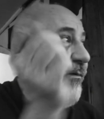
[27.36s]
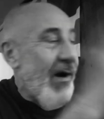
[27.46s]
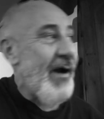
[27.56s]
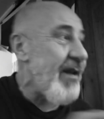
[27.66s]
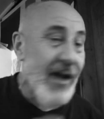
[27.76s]

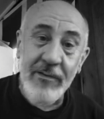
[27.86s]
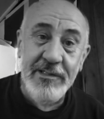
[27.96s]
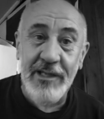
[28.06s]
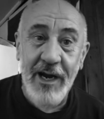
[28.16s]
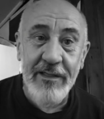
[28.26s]
on the other
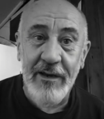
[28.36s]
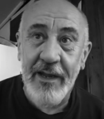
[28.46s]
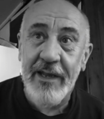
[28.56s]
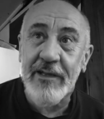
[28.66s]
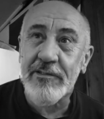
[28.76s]
side of the
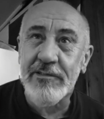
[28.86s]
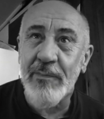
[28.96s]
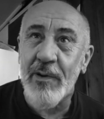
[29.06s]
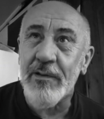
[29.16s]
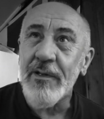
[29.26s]
lake. It's
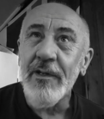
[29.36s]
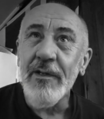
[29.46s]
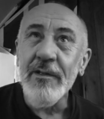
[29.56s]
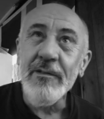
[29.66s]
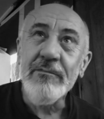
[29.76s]
about
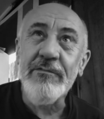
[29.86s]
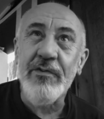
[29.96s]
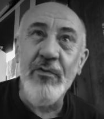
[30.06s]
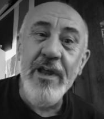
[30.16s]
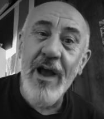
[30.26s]

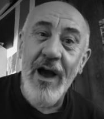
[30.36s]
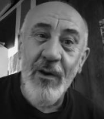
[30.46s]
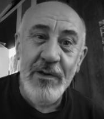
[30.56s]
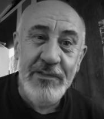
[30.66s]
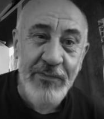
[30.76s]
3
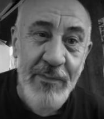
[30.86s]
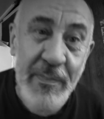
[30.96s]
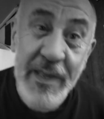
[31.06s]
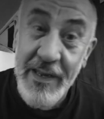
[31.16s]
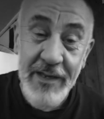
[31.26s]
hours from
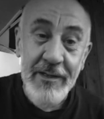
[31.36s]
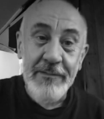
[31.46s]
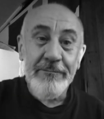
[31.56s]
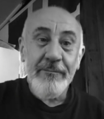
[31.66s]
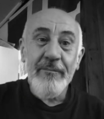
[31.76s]
me.
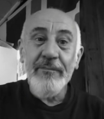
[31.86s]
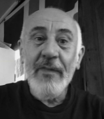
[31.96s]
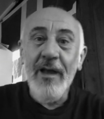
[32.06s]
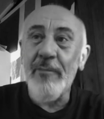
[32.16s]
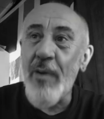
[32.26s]

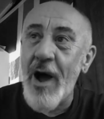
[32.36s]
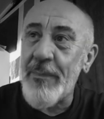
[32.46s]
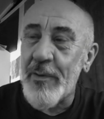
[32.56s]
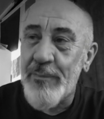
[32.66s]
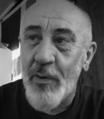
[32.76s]
And
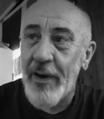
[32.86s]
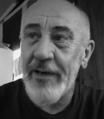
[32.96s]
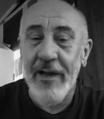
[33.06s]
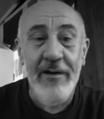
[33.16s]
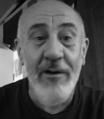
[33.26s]
Poplar Point,
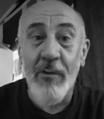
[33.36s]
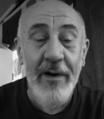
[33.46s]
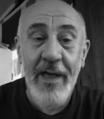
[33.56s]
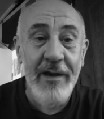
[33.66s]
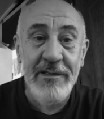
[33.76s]
I don't know where
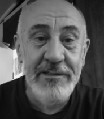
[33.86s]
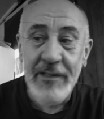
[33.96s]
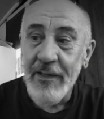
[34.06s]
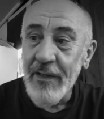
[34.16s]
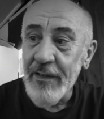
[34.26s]
that is.
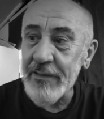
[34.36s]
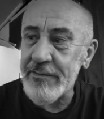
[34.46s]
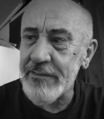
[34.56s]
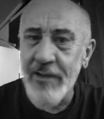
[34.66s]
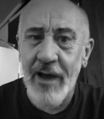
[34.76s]

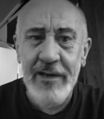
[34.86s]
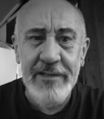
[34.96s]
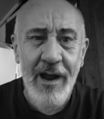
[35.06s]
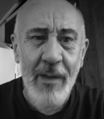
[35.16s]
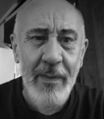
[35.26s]
It's not a
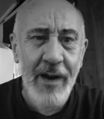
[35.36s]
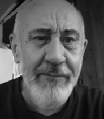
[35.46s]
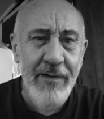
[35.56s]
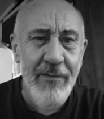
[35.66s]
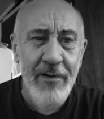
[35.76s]
town that I've
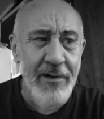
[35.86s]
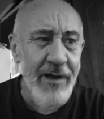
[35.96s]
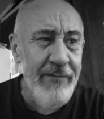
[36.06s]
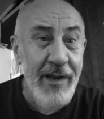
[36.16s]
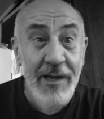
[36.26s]
ever heard
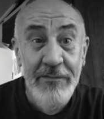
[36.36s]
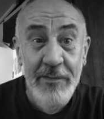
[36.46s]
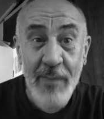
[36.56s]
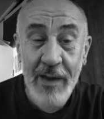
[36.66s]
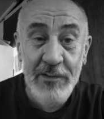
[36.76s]
of, and I live
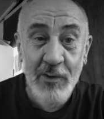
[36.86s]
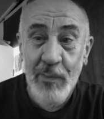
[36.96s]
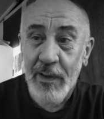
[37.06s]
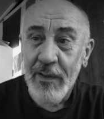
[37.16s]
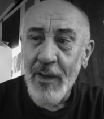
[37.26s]
in
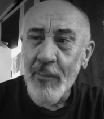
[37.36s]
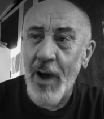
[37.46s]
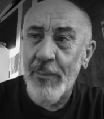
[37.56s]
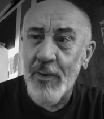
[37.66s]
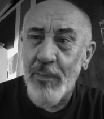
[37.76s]
Manitoba.
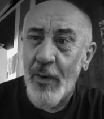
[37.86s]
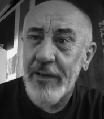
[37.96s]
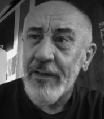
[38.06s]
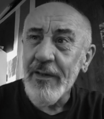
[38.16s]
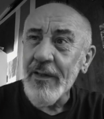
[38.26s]
Poplar
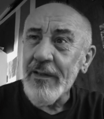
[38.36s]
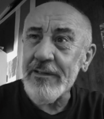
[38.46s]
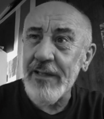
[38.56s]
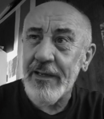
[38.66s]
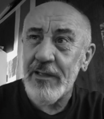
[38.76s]
Point
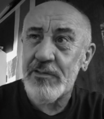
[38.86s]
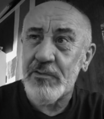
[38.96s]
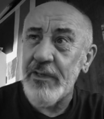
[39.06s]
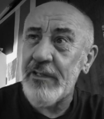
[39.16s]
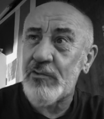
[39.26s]
is like a
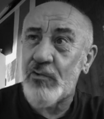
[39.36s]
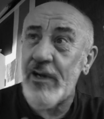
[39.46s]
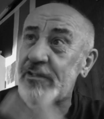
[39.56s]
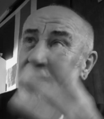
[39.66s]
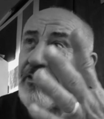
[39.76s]
street,
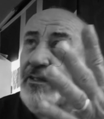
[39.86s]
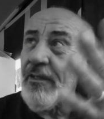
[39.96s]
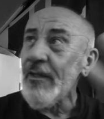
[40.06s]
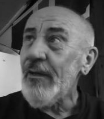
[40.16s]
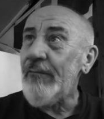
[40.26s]
crescent,
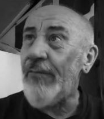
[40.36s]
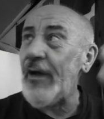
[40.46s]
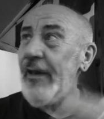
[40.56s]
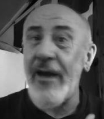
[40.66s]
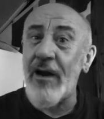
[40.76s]

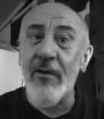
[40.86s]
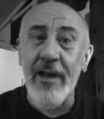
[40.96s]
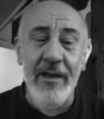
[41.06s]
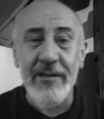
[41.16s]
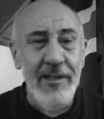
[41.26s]
fucking
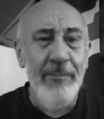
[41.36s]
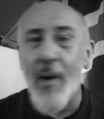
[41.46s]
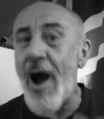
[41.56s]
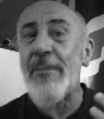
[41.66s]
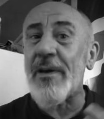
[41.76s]
area. It's a
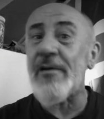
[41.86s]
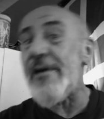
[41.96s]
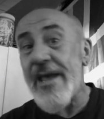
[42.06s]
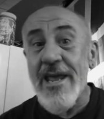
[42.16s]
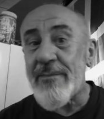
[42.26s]
popular
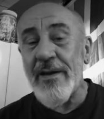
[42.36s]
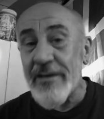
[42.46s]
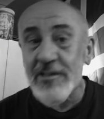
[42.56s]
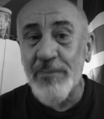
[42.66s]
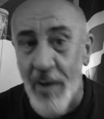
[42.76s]
name in
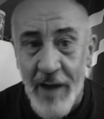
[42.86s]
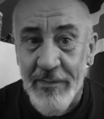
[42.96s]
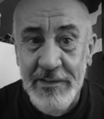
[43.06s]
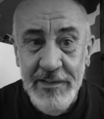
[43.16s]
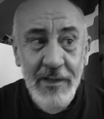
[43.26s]
this
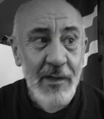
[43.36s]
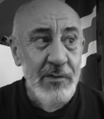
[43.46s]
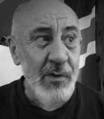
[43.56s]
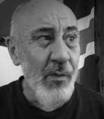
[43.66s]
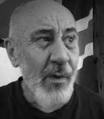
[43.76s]
province.
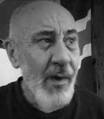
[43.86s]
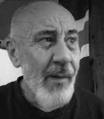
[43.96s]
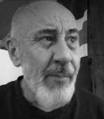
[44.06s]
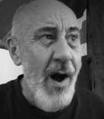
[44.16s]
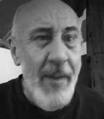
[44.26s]
So
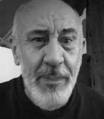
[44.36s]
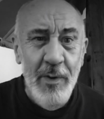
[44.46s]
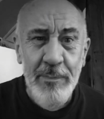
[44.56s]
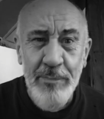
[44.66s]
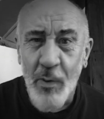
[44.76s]

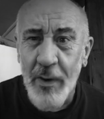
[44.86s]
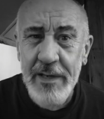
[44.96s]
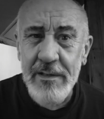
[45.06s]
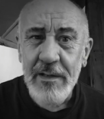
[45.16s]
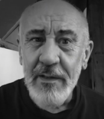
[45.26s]
Poplar
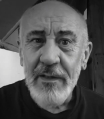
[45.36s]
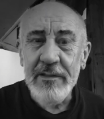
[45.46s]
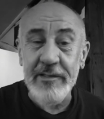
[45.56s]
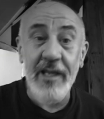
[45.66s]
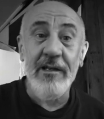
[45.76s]
Point,
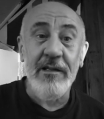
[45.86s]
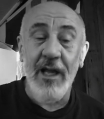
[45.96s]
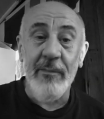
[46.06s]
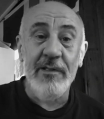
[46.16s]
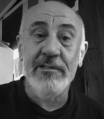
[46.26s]
St.
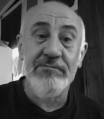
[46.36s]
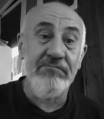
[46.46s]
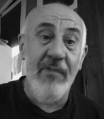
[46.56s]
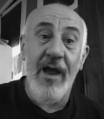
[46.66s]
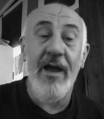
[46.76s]
Clements,
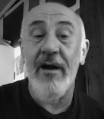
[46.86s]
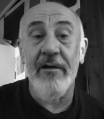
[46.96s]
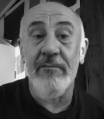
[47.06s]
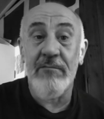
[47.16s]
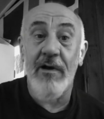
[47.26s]
I
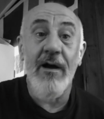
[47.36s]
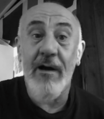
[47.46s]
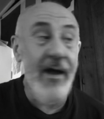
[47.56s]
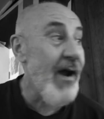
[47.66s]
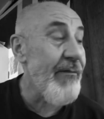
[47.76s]

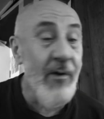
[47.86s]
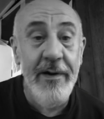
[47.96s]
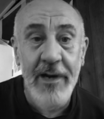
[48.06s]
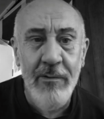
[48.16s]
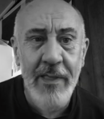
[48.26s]
have no
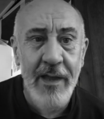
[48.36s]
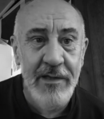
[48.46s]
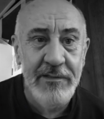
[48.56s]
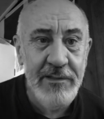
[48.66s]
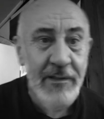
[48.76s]
idea where that
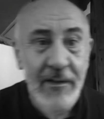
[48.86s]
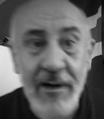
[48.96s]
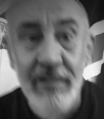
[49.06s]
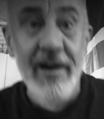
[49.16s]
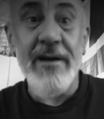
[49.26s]
is.
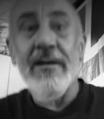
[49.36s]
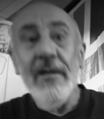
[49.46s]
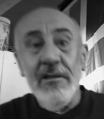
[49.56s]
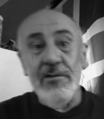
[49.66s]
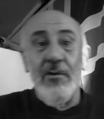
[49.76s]
All right,
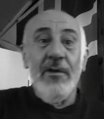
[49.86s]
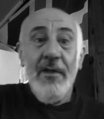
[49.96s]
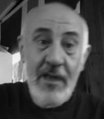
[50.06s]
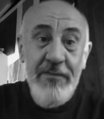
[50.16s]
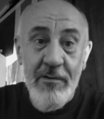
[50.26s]
so
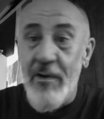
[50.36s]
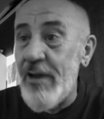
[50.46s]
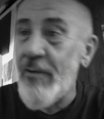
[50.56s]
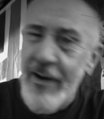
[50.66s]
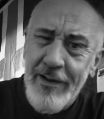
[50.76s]
if you
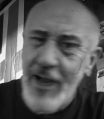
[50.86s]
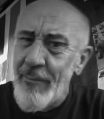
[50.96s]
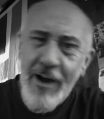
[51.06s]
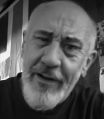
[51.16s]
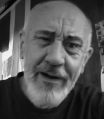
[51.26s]
really want to
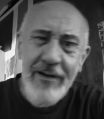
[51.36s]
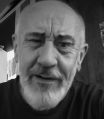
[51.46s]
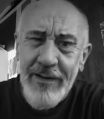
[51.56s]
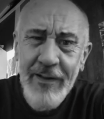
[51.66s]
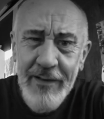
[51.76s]
come out
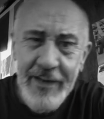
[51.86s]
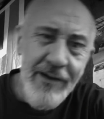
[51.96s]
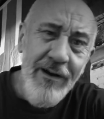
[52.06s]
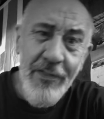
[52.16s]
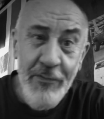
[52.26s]
here like
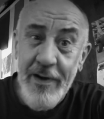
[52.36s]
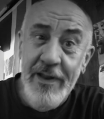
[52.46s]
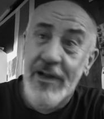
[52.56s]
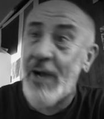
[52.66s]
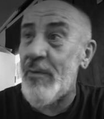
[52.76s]
you're all afraid
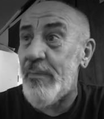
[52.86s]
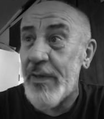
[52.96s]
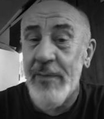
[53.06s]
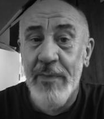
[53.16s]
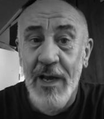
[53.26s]
to come and
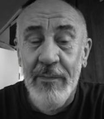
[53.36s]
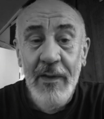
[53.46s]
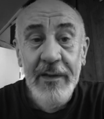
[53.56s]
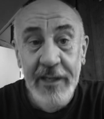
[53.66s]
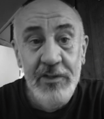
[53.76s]
beat me up,
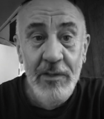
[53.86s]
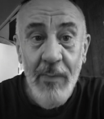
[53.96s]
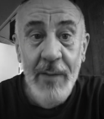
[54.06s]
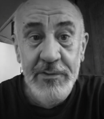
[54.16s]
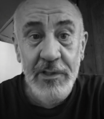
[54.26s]
get your
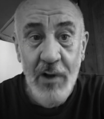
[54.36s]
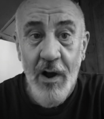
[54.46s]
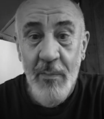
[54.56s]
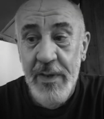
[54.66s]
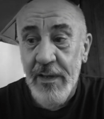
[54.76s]
moms to
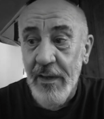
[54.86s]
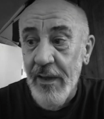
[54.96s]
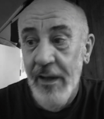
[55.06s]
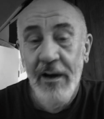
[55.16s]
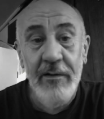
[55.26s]
call me,
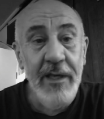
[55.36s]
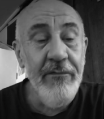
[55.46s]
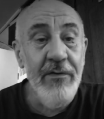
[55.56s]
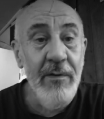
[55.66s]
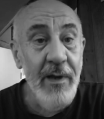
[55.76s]
and I'll
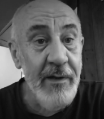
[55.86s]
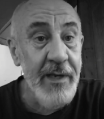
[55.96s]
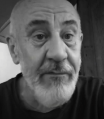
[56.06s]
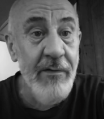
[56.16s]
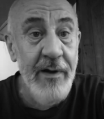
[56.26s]
give
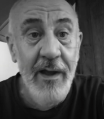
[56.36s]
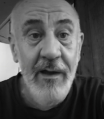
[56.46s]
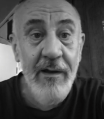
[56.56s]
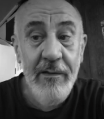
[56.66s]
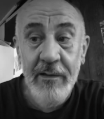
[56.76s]

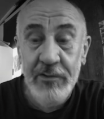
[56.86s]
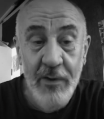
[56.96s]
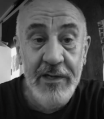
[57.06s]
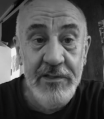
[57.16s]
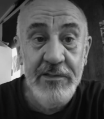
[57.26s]
her
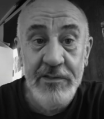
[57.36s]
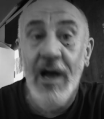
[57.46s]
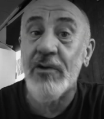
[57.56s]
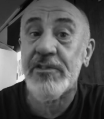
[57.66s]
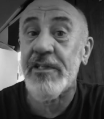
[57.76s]
directions to
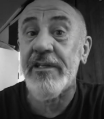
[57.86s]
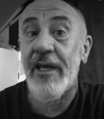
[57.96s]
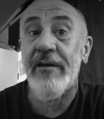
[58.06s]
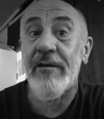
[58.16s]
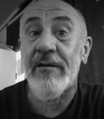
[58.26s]
how she can
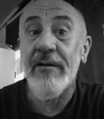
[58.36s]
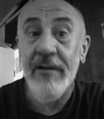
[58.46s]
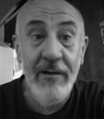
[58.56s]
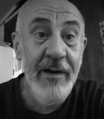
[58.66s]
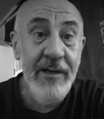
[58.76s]
get here.
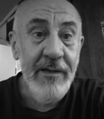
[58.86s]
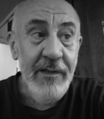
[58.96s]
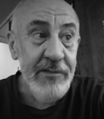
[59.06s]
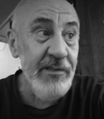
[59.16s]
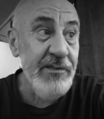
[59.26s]
All right,
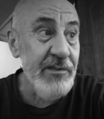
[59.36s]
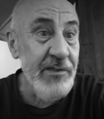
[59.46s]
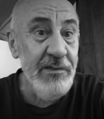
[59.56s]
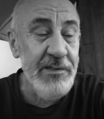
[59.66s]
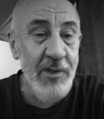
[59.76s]
since you're
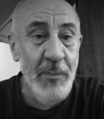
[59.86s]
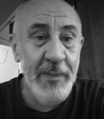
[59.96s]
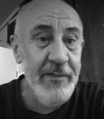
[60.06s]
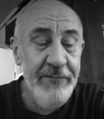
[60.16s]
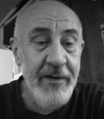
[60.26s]
too
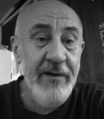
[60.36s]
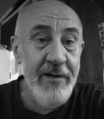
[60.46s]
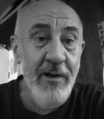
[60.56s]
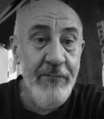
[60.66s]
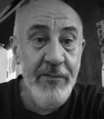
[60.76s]
stupid to figure
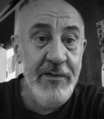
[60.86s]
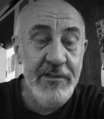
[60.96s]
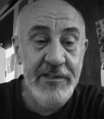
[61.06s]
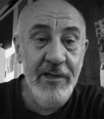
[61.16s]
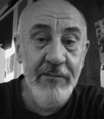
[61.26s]
it out for
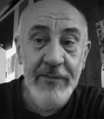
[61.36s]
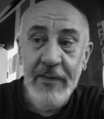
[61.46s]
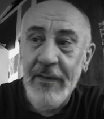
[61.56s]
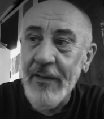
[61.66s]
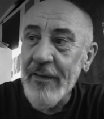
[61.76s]
yourself.
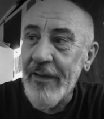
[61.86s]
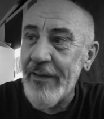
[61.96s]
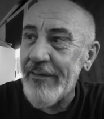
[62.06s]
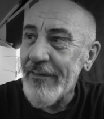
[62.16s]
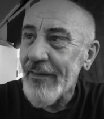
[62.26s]

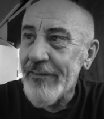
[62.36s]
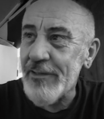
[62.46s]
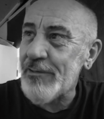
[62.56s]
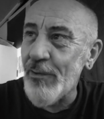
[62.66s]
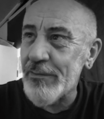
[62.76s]
And
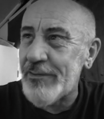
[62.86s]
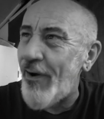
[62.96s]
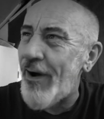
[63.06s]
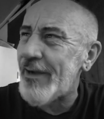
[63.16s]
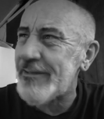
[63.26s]
this whole
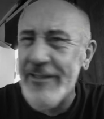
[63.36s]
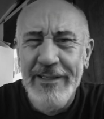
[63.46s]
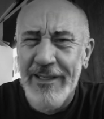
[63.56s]
doxing